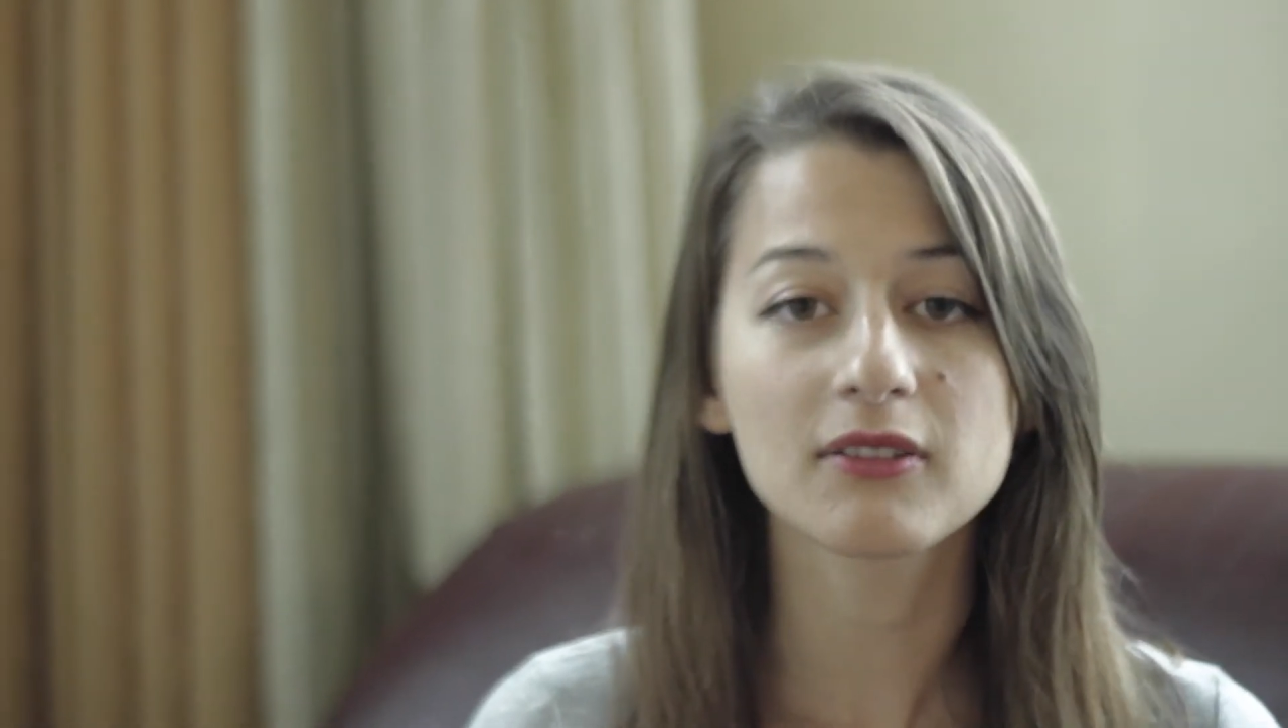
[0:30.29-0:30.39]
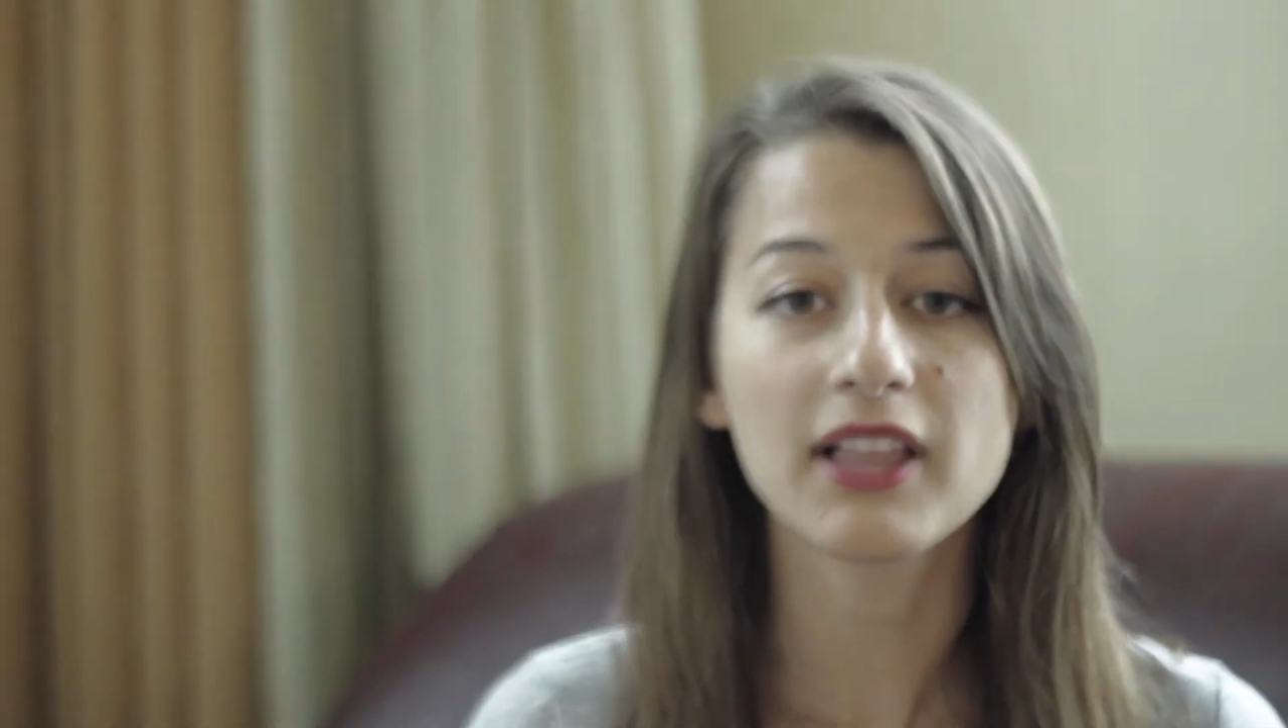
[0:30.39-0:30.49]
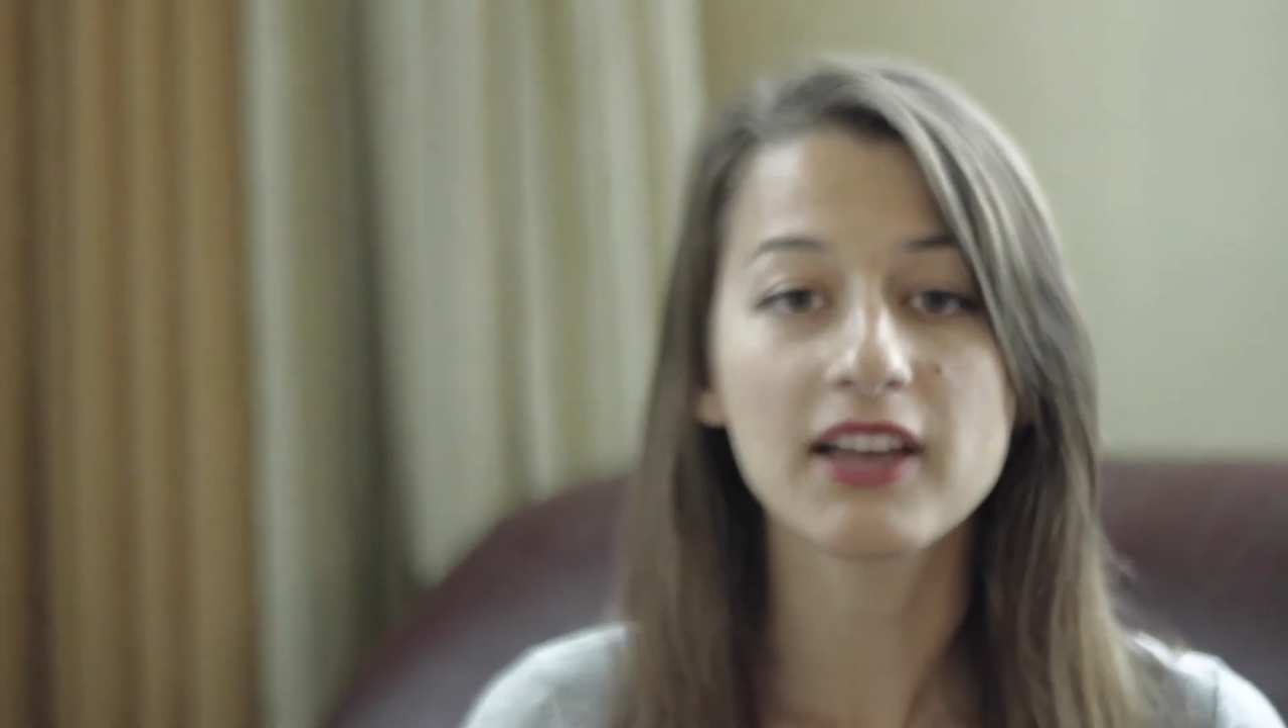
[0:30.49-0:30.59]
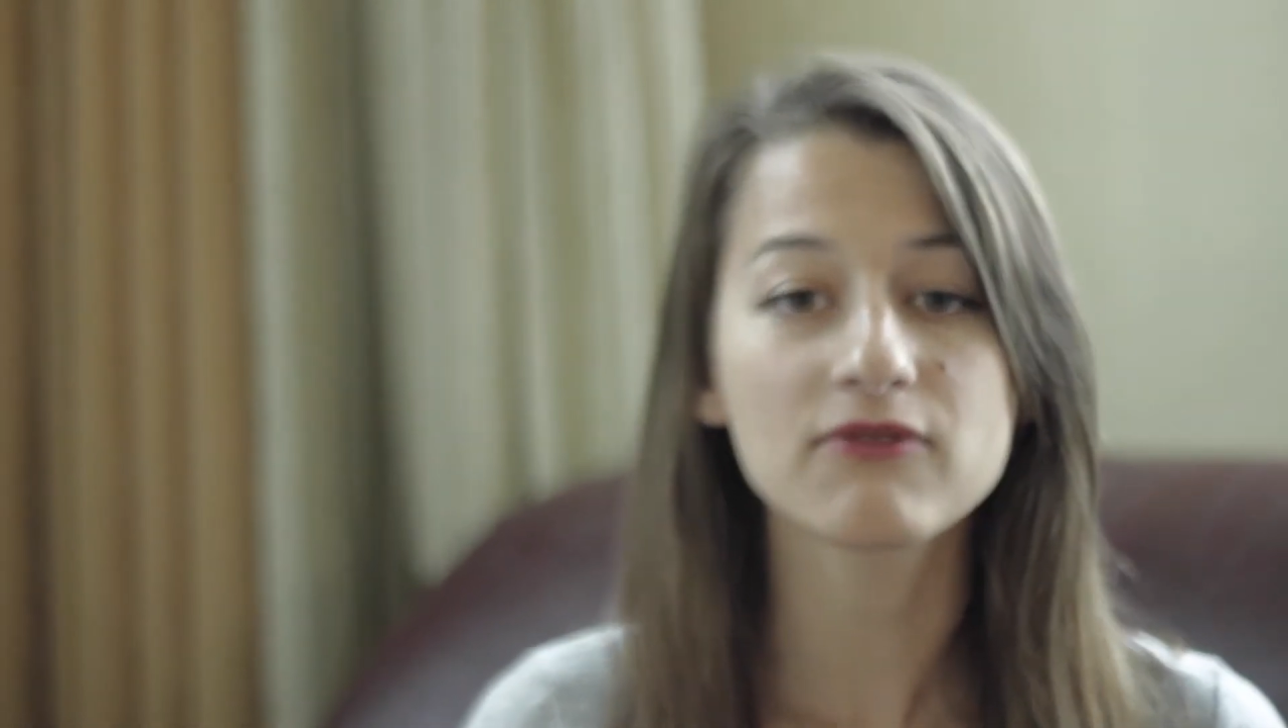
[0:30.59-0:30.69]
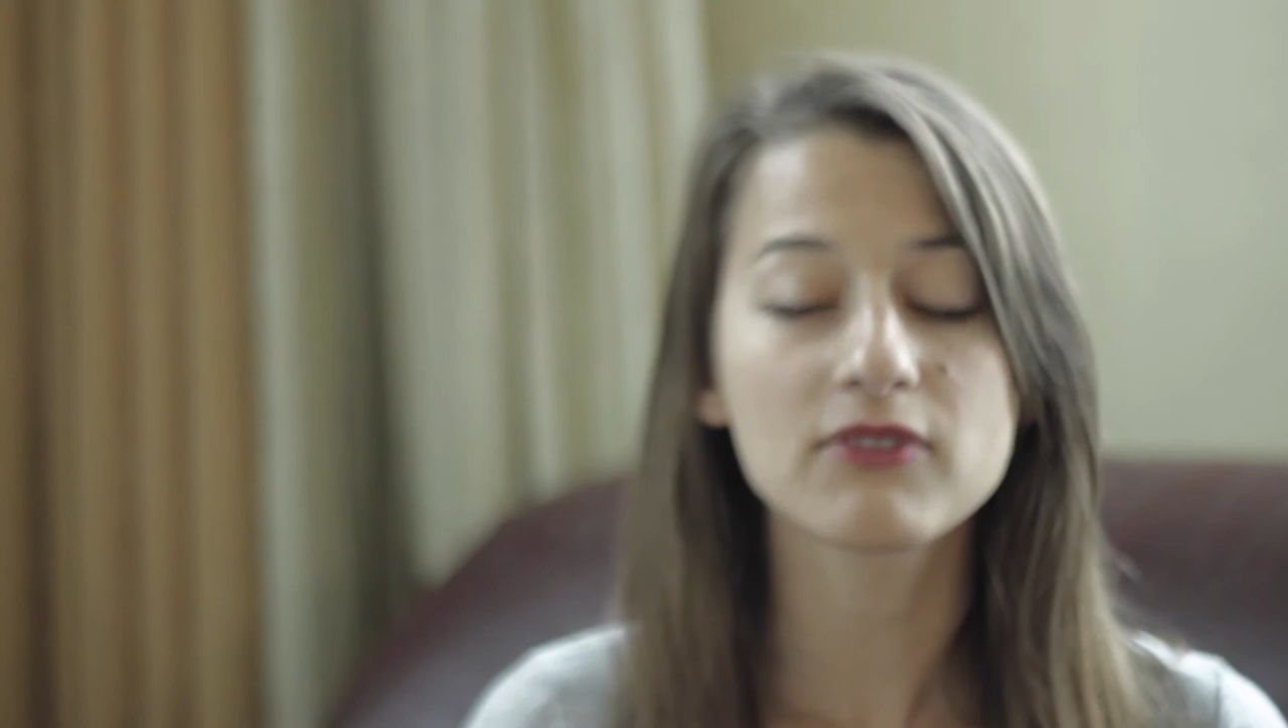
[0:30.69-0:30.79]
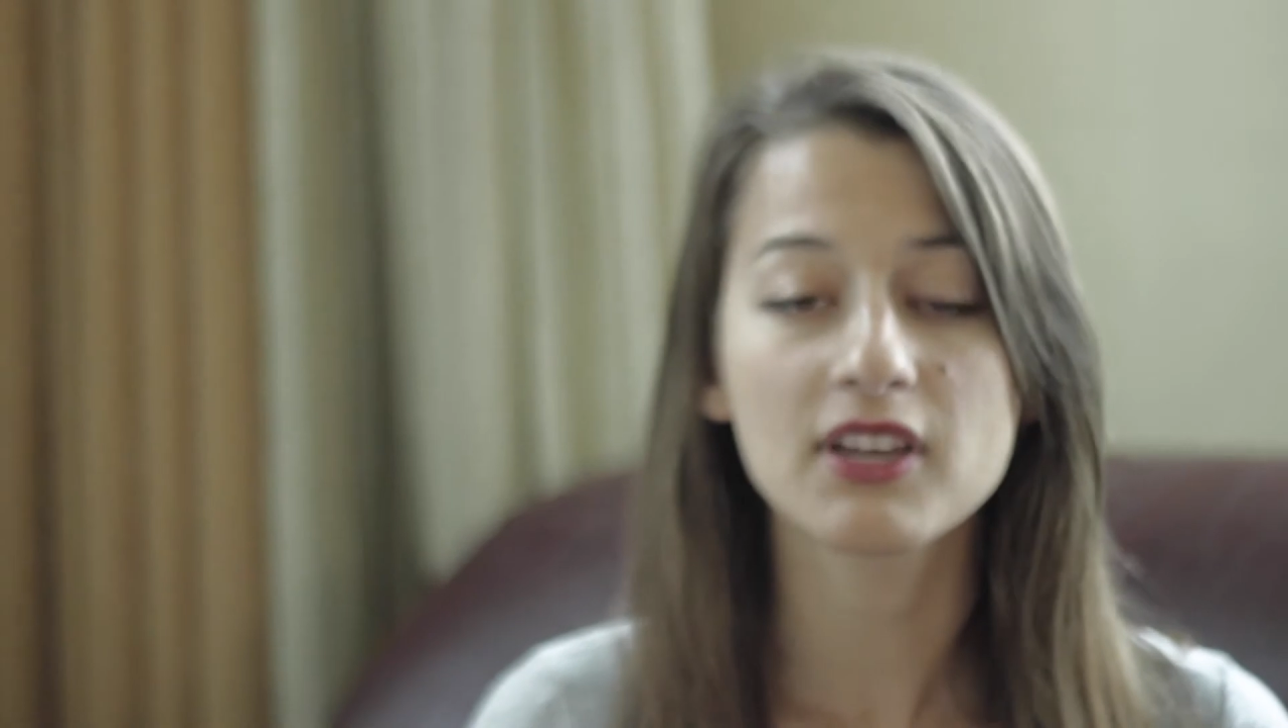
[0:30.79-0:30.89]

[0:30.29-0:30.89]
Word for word: life